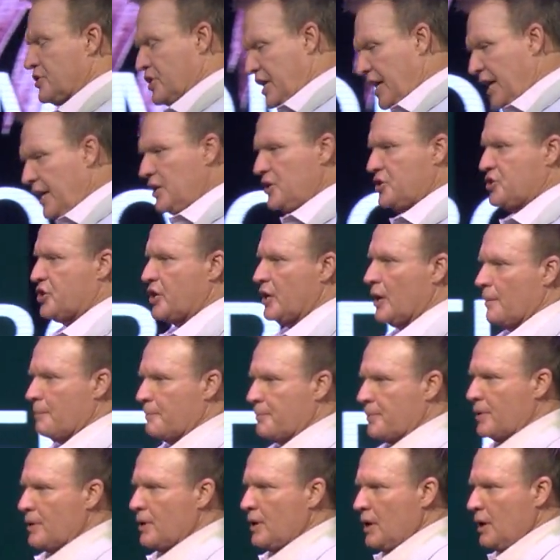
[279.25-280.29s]
kingship,
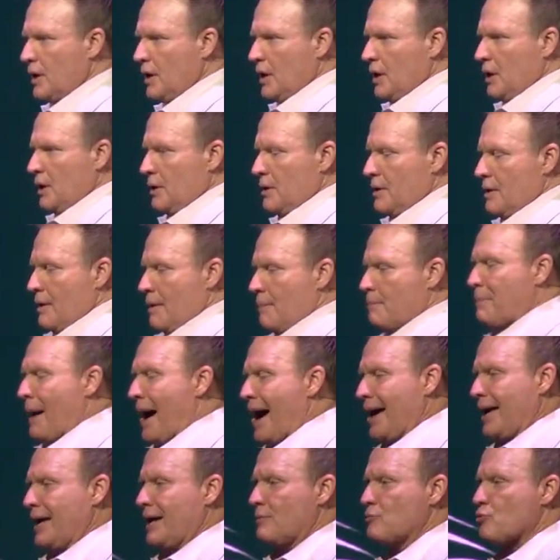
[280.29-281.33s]

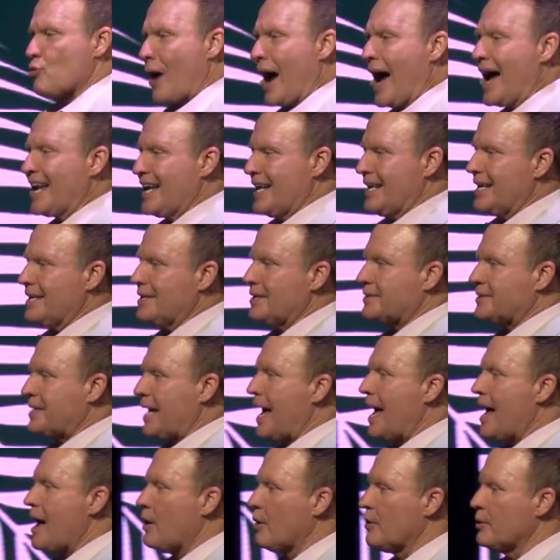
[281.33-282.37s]
by him riding into
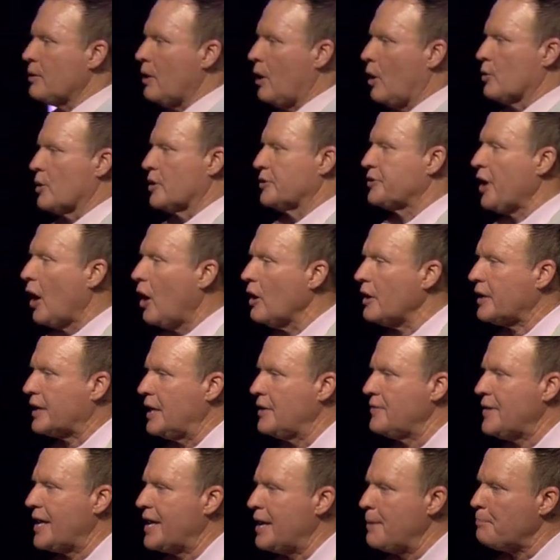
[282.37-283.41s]
town on a
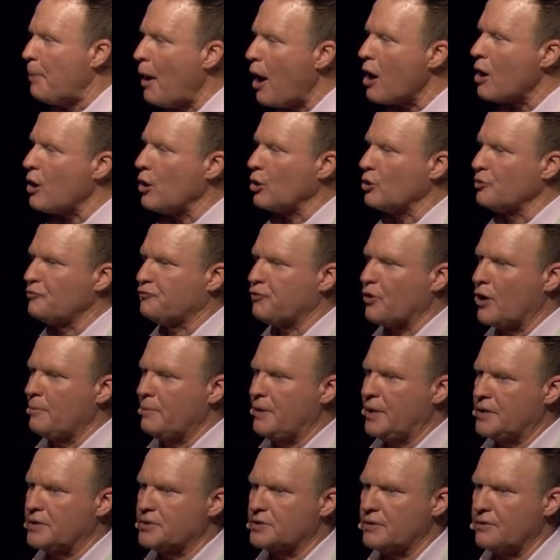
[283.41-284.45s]
donkey that he borrowed from
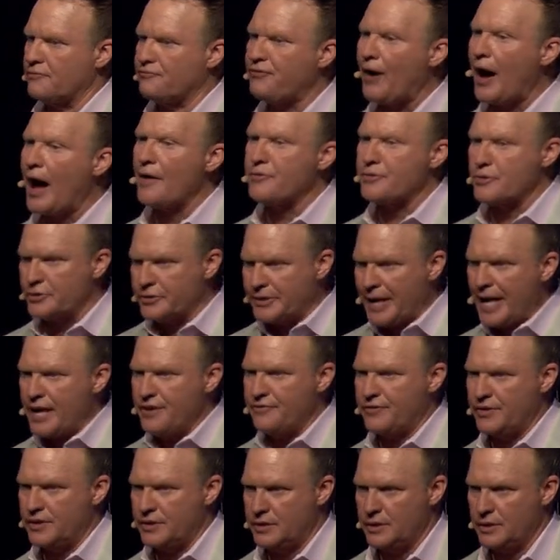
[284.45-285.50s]
his father,
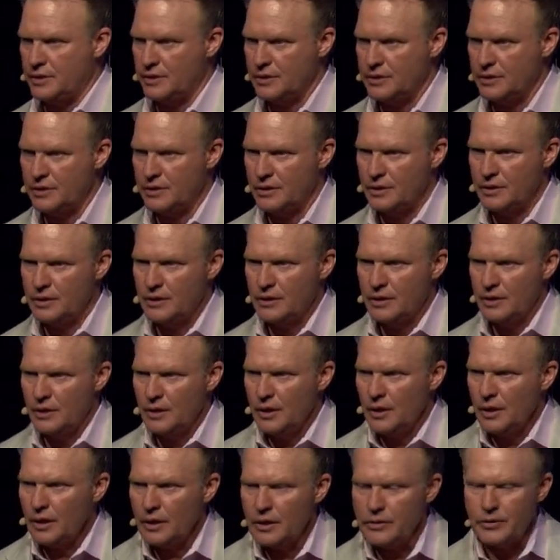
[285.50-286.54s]
David.
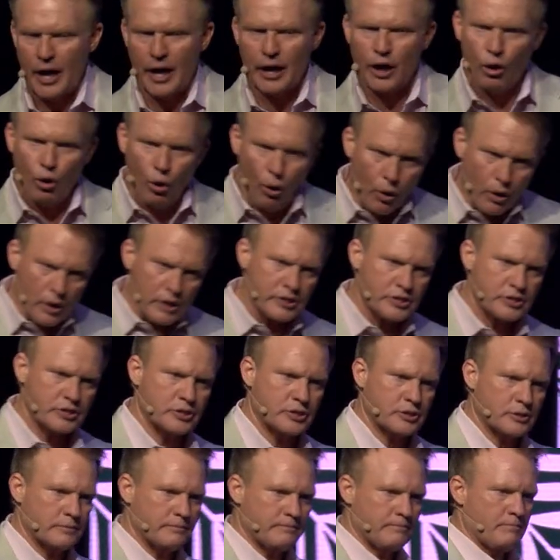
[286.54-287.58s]
Not a
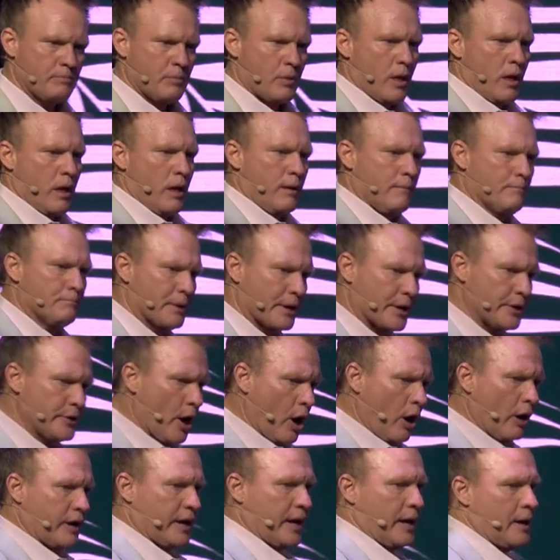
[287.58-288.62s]
horse, but a
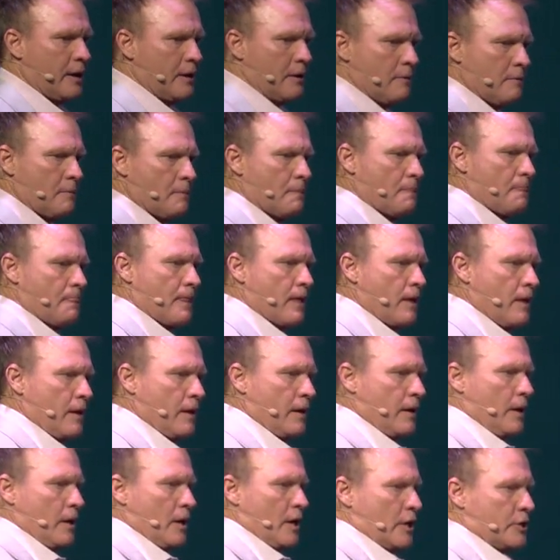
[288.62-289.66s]
donkey.
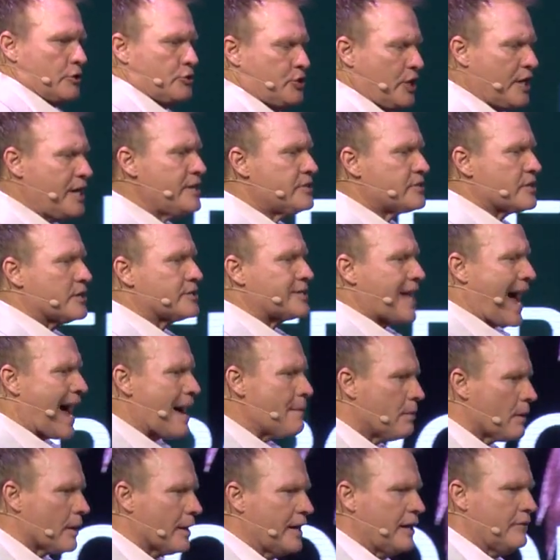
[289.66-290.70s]
Jesus,
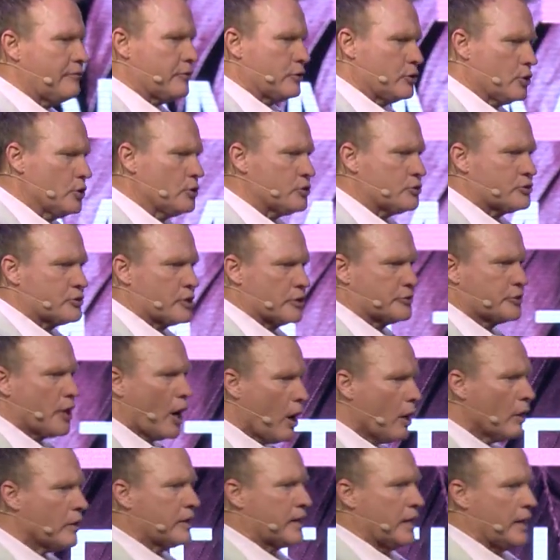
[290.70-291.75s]
I believe, used the
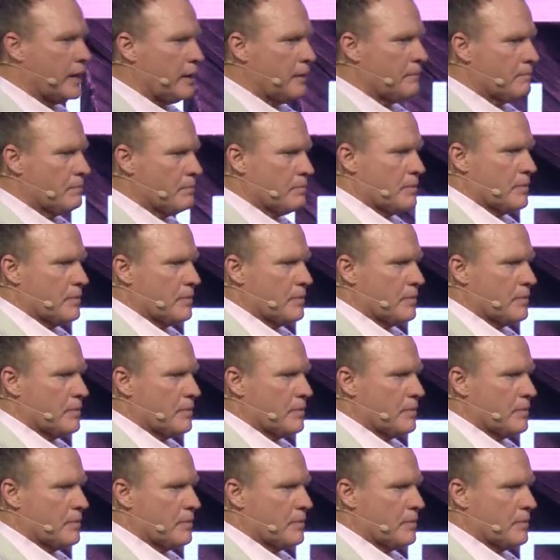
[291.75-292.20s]
donkey